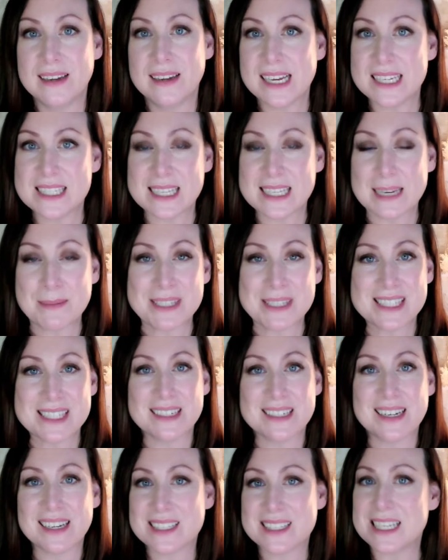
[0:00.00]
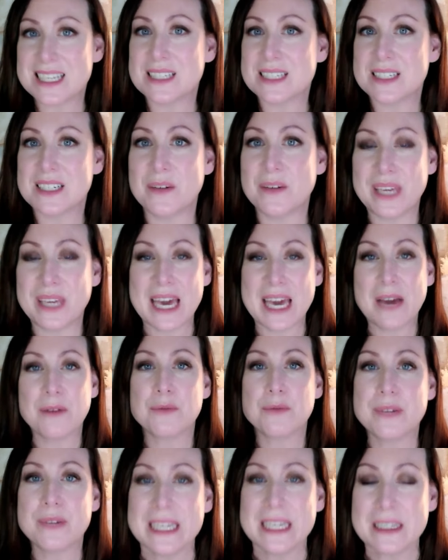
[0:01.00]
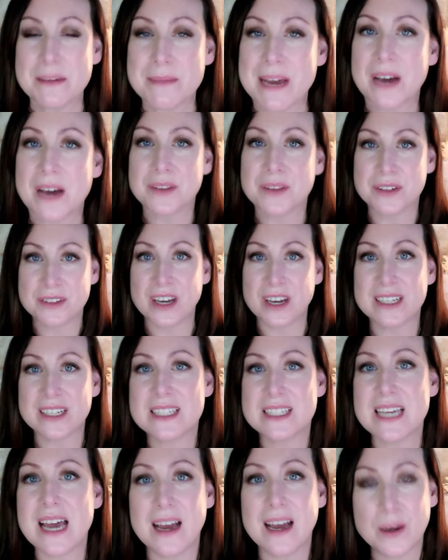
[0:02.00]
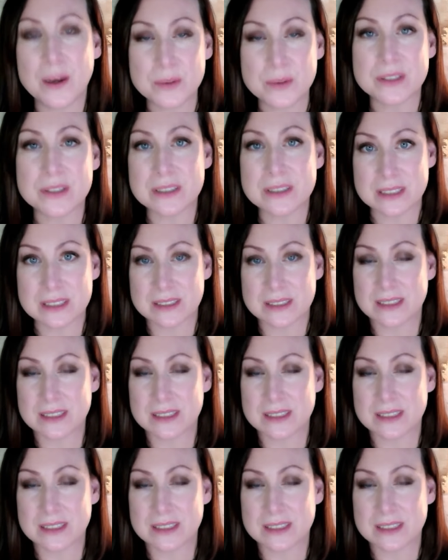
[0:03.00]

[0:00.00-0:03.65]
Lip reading: as Simon Sinek says, you know, we can't wring them out. They're not a towel.